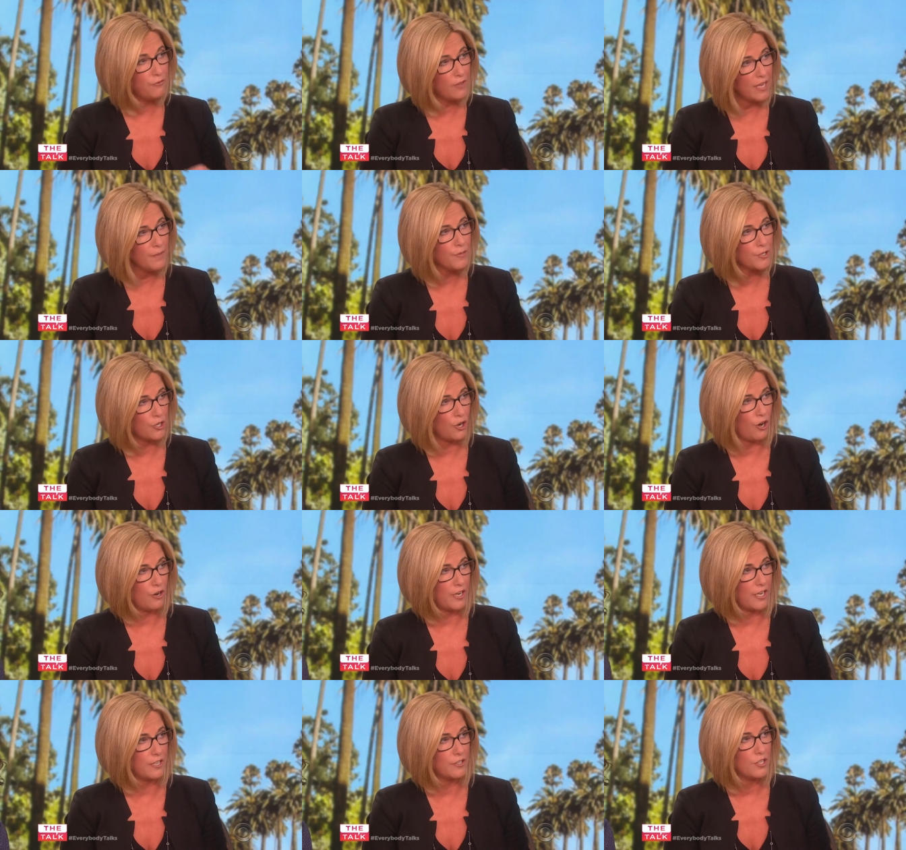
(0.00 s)
flame
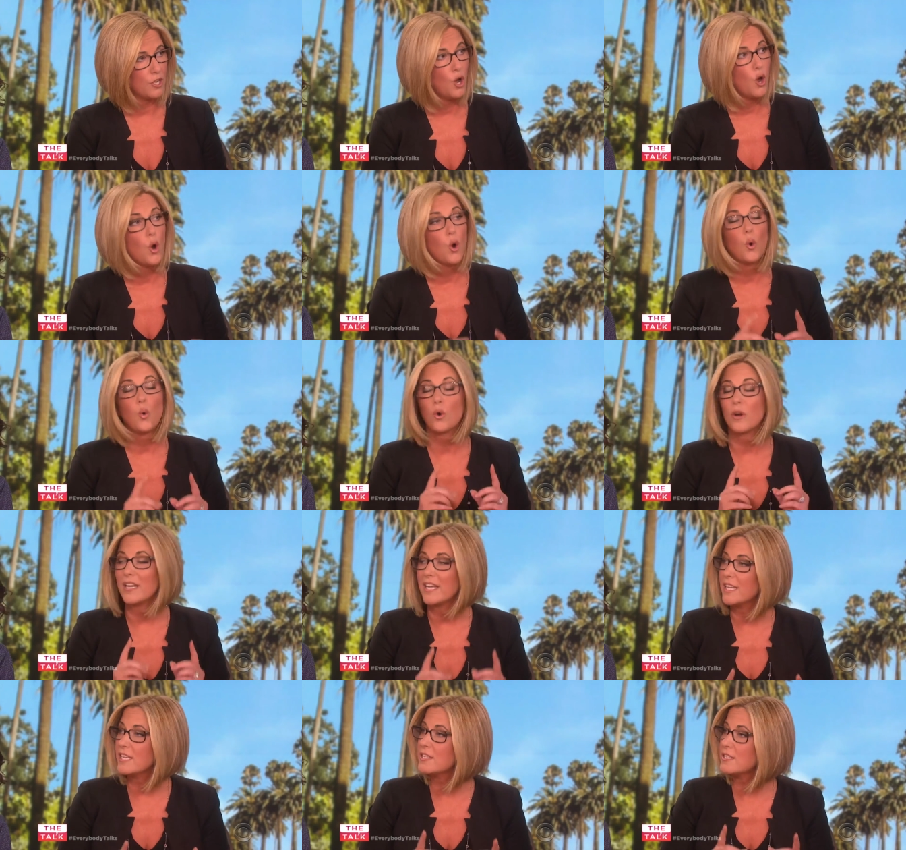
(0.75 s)
retardants or
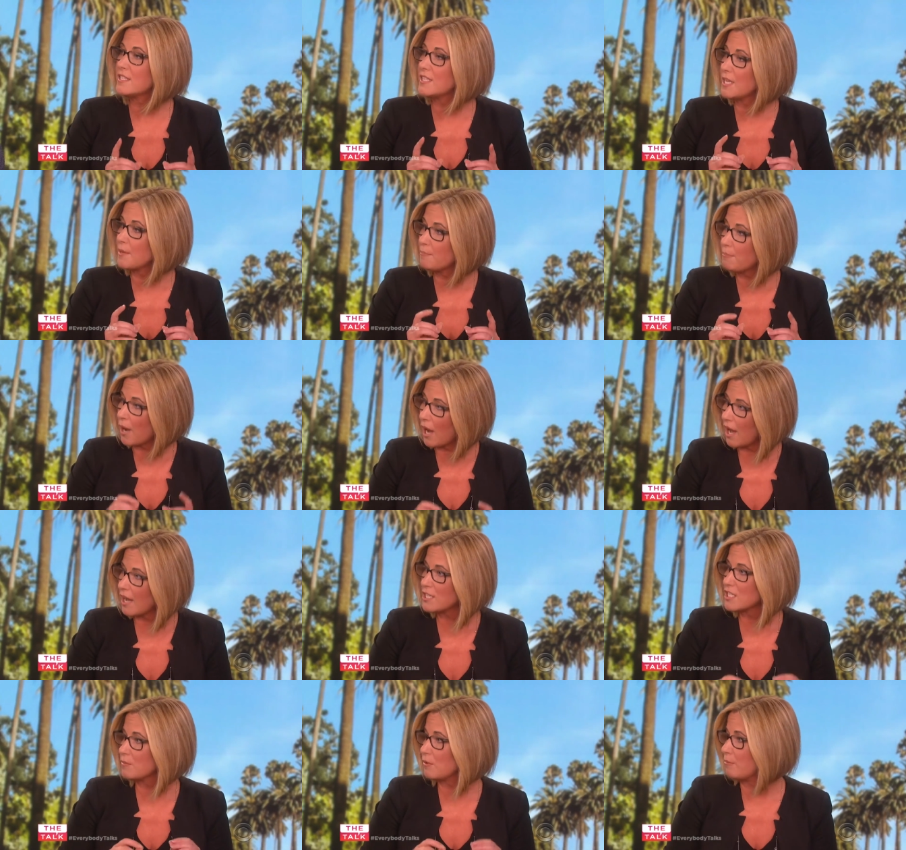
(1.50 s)
is the
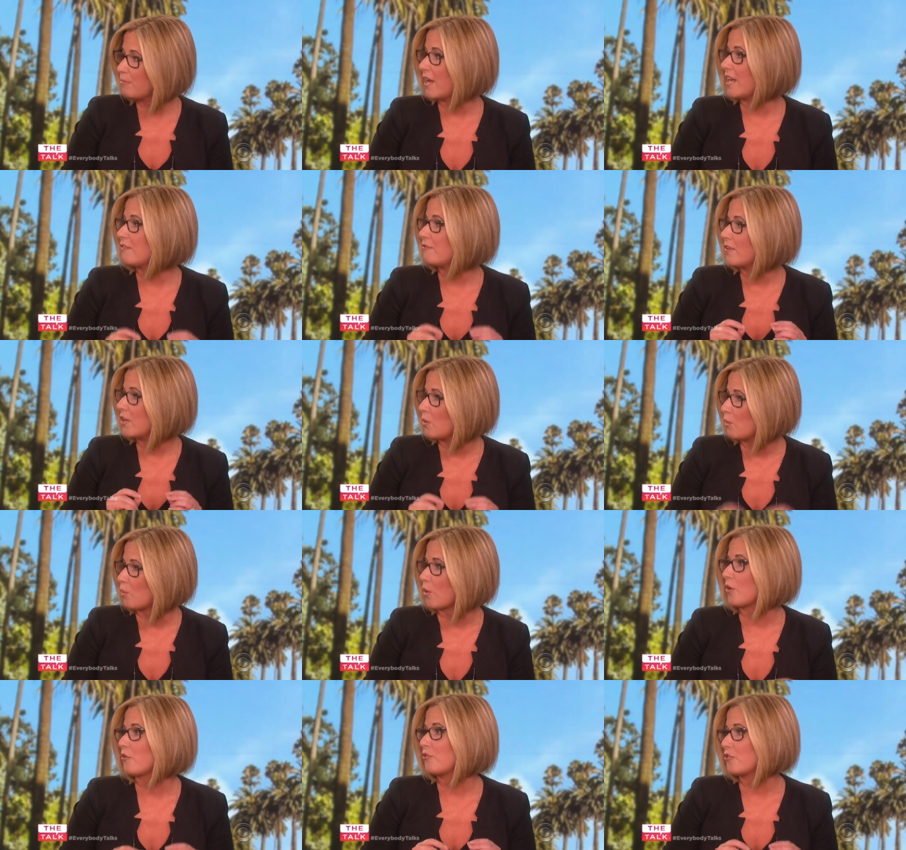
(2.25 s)
possible benefit
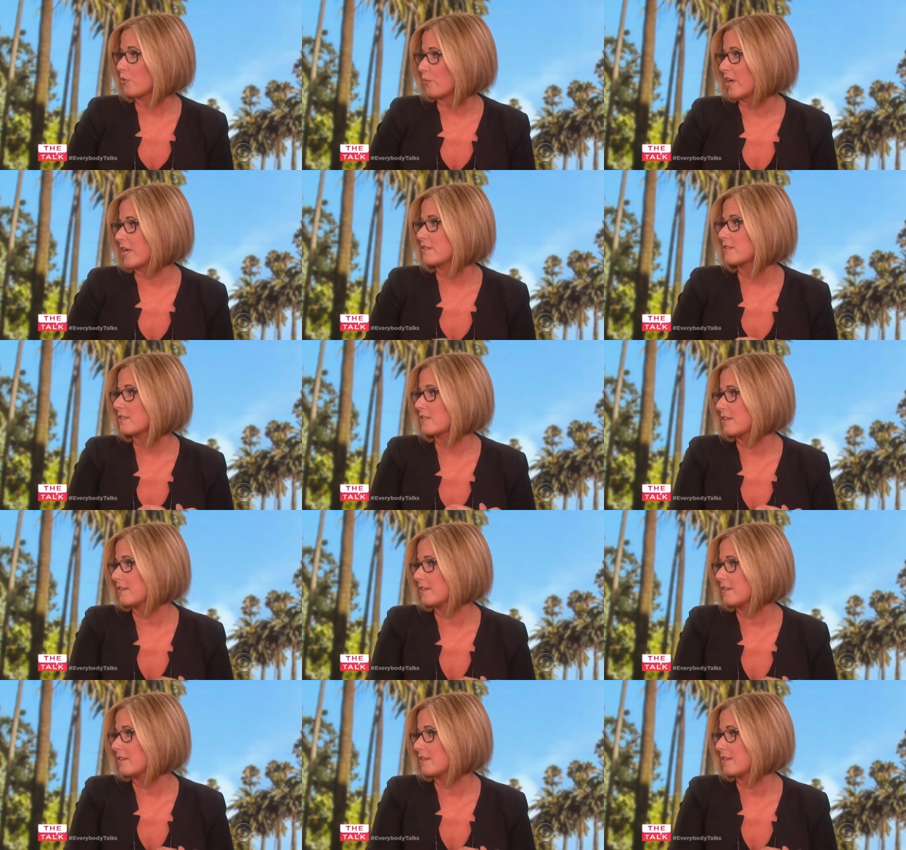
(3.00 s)
worth the risk?